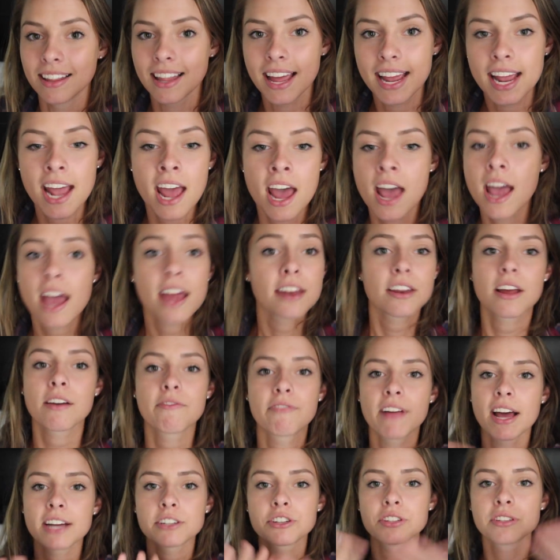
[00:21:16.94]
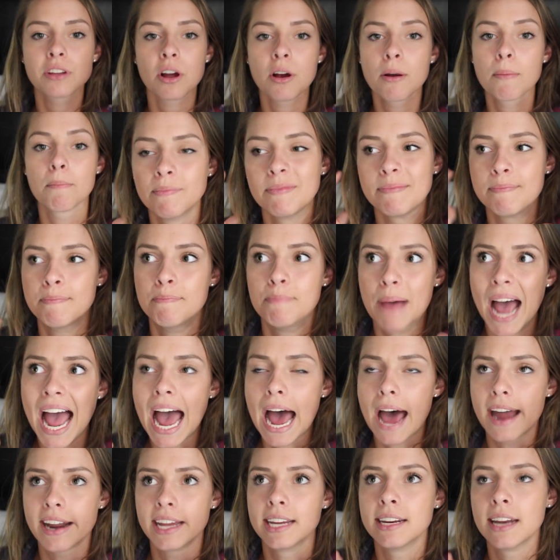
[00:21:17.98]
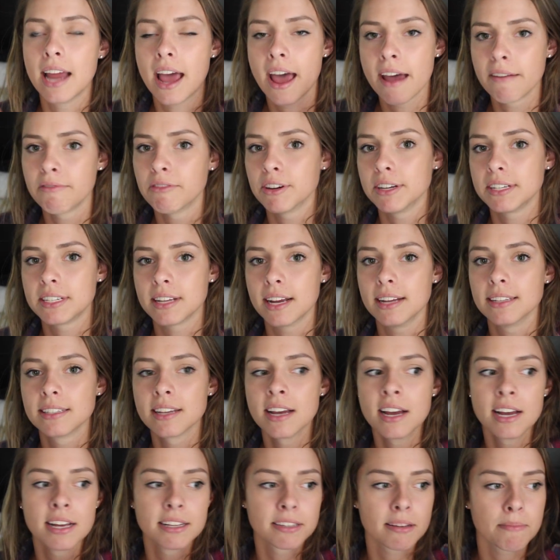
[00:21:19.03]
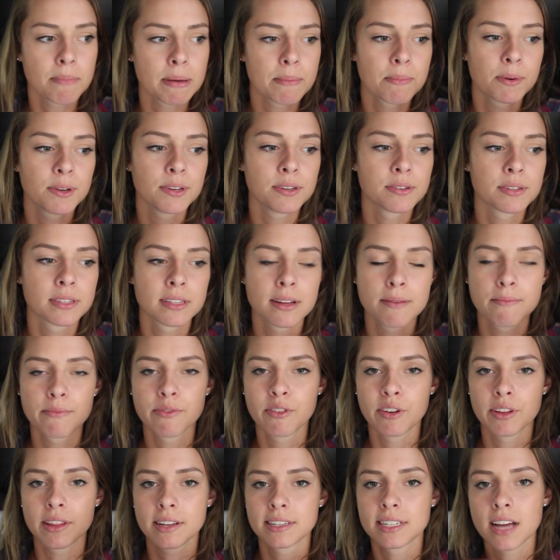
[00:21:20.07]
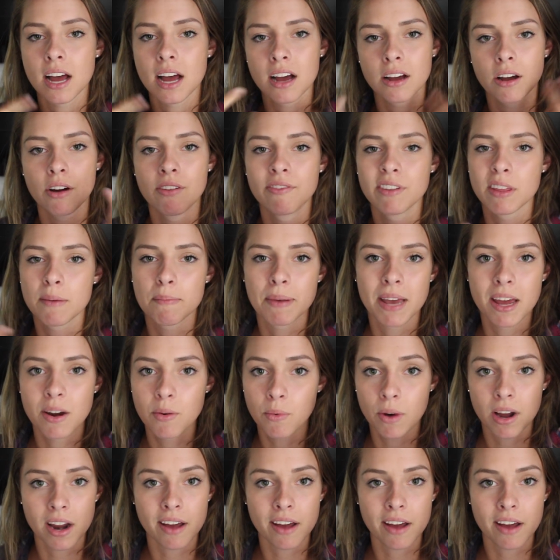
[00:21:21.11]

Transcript: Like, and flashes aren't bad in every sense. Some people use them for the tongue over the bit,